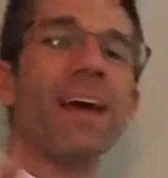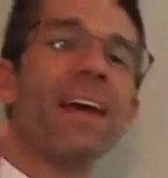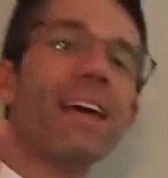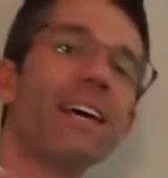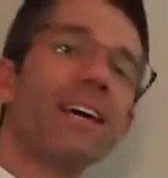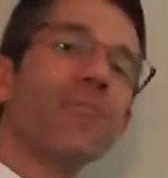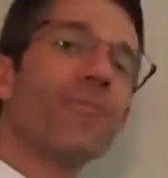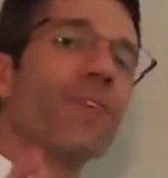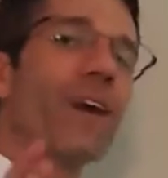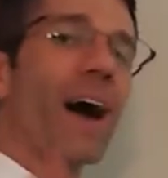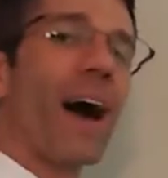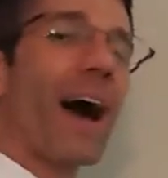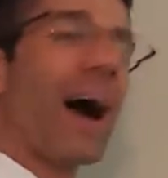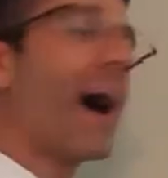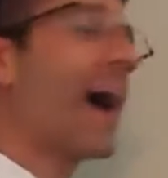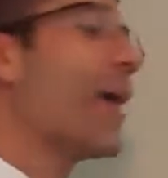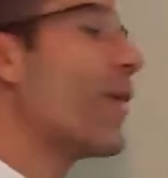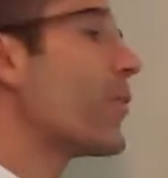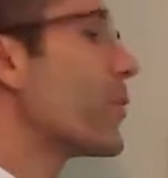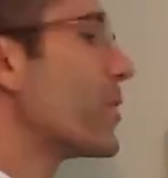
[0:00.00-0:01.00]
if
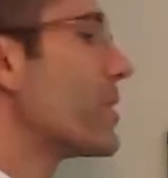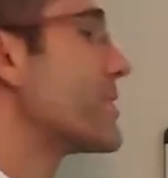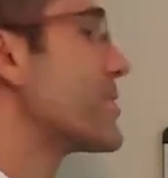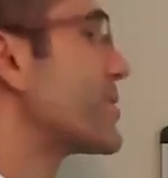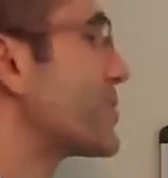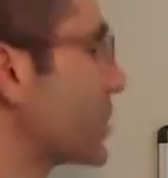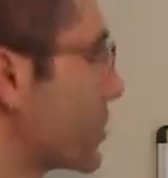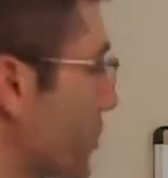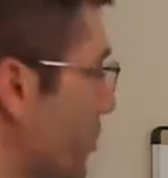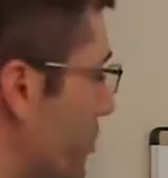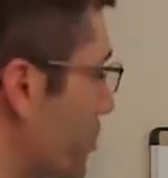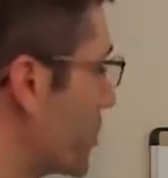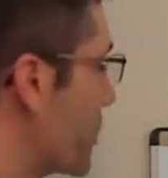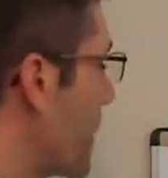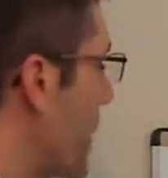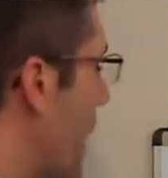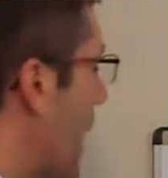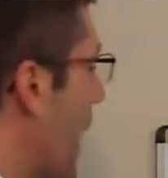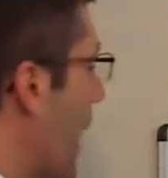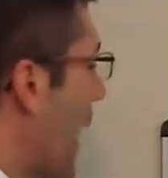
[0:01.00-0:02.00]
I was
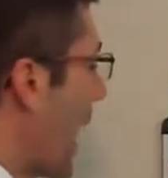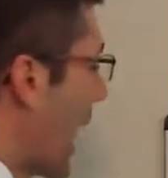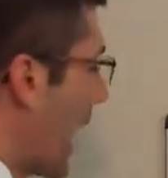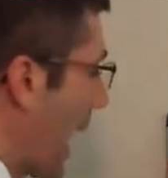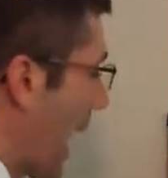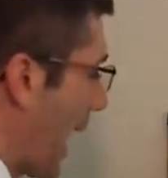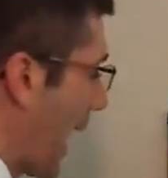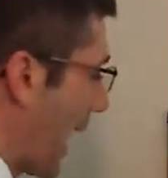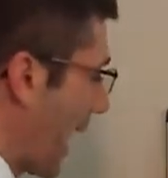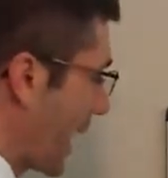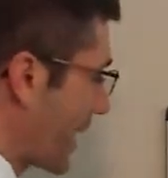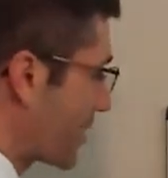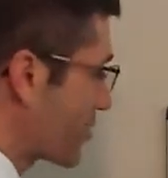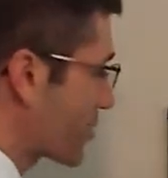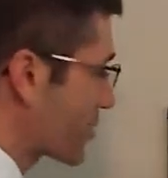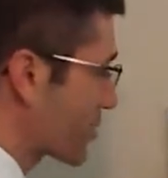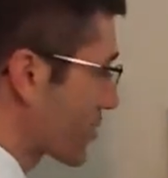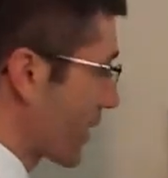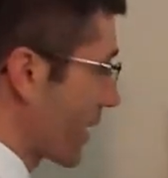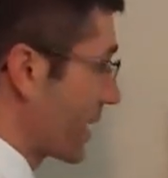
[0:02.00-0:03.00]
to add
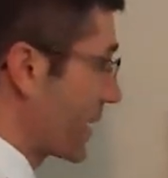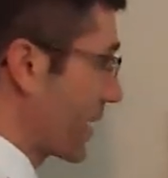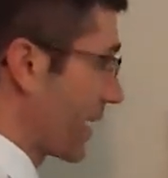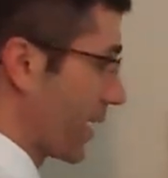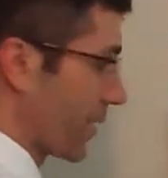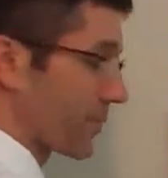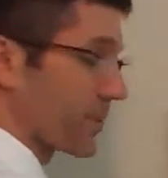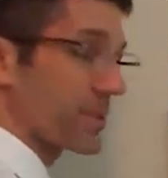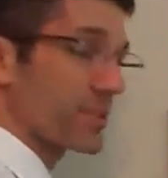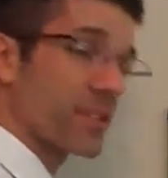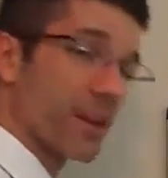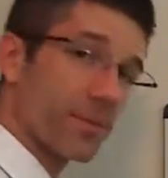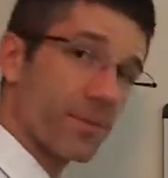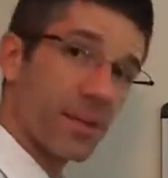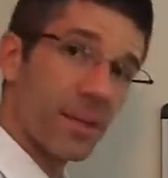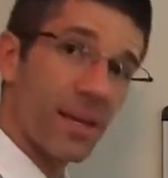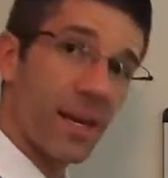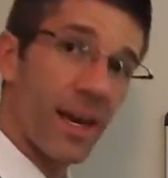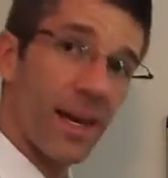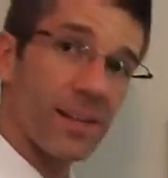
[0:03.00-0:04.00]
straight down, does
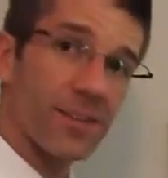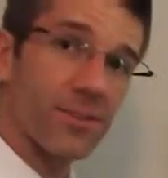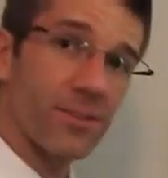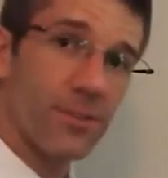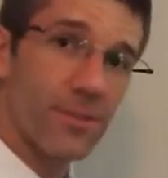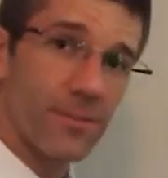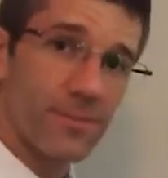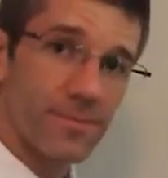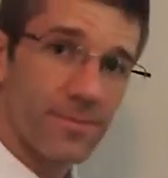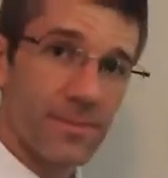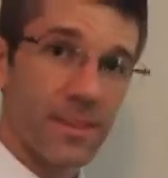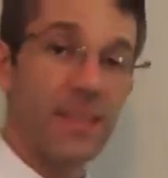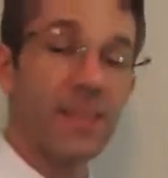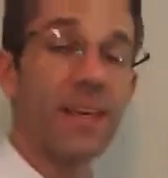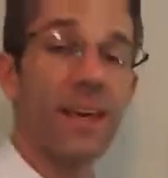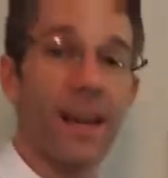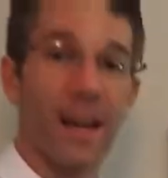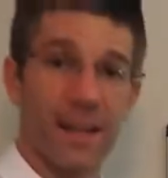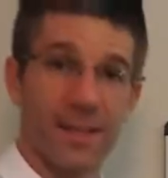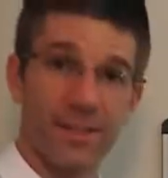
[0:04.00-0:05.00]
something cancel?
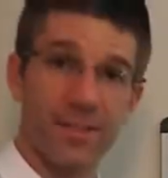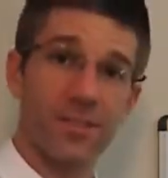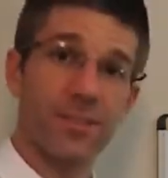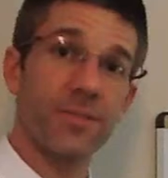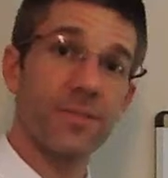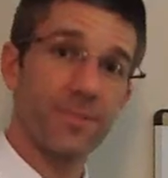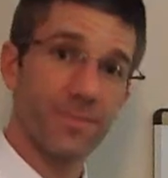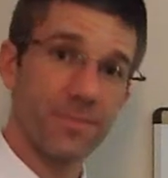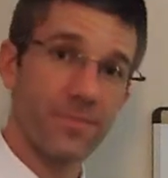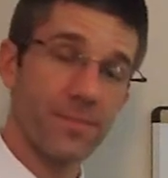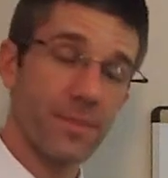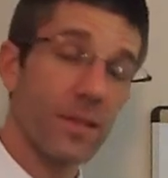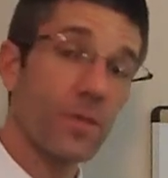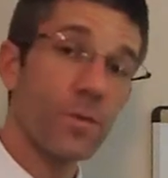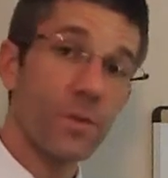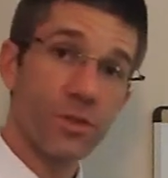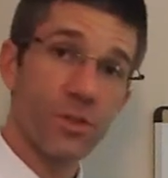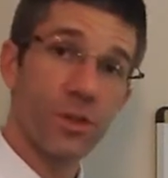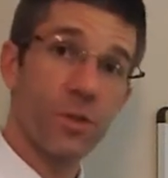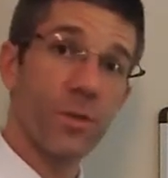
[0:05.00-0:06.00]
Yes.
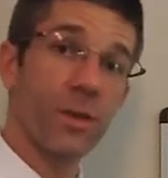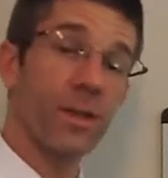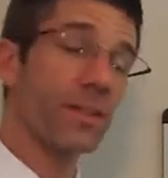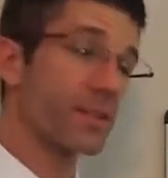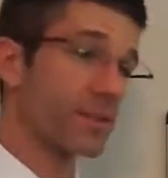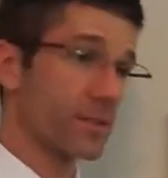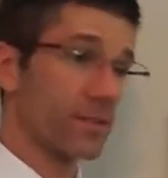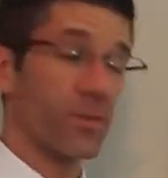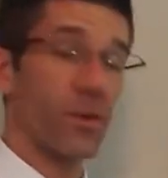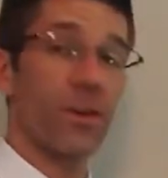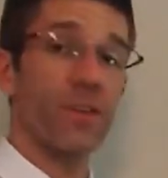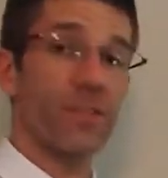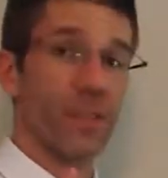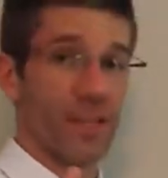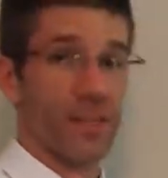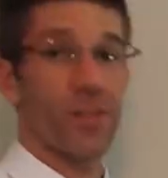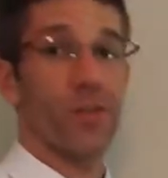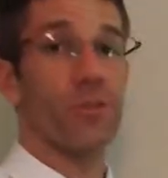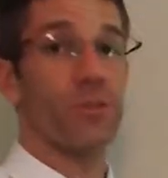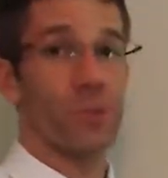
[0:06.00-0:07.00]
For 2 reasons. First,
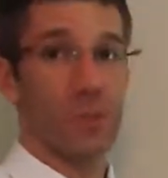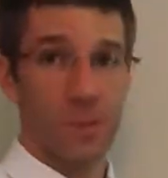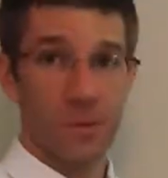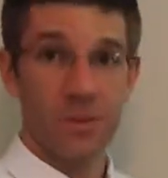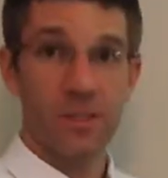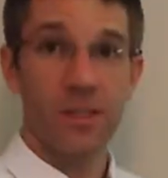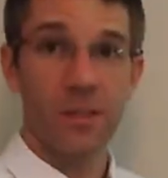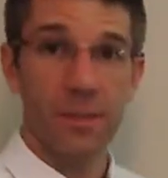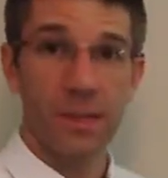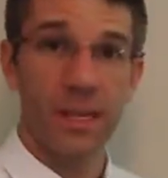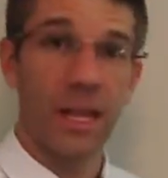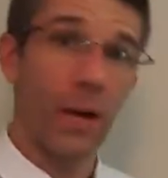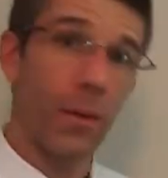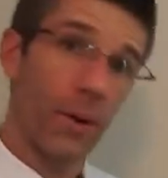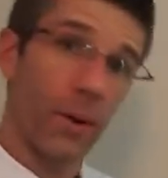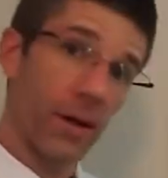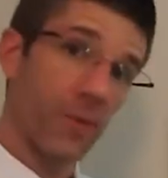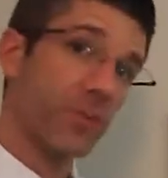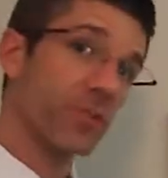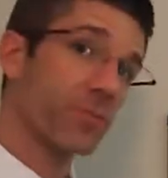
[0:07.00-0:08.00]
I told you it was going to be that
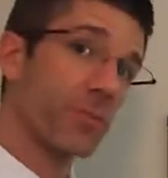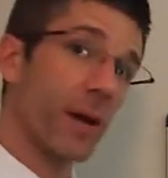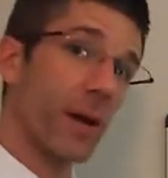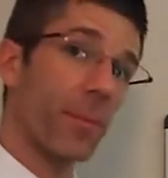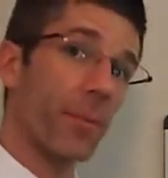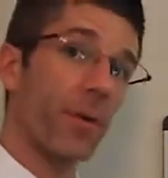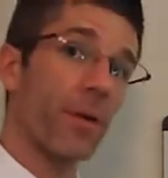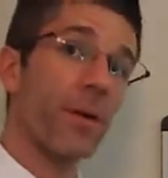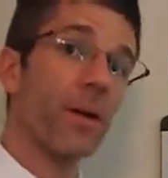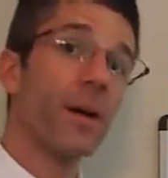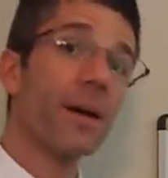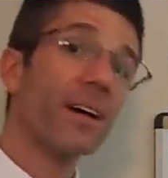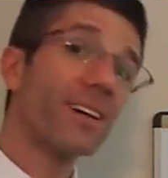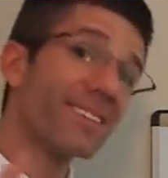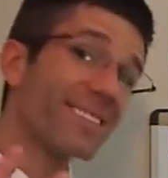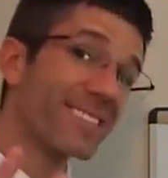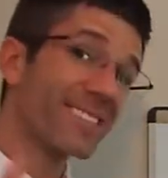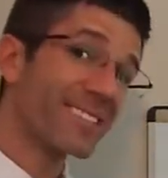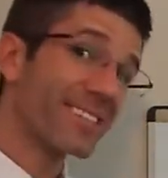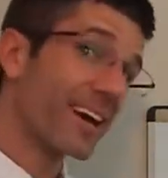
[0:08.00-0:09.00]
way on this paper.
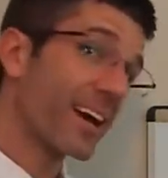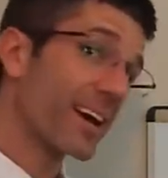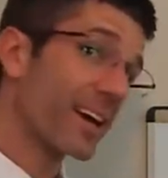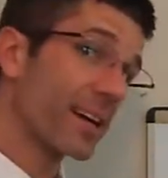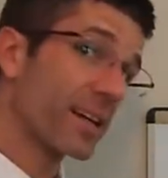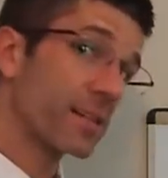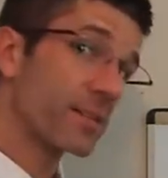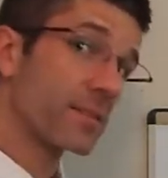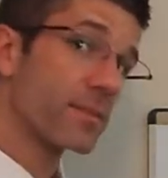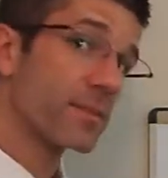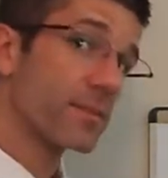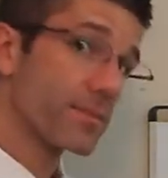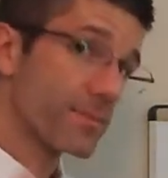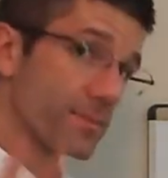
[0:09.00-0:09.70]
Second,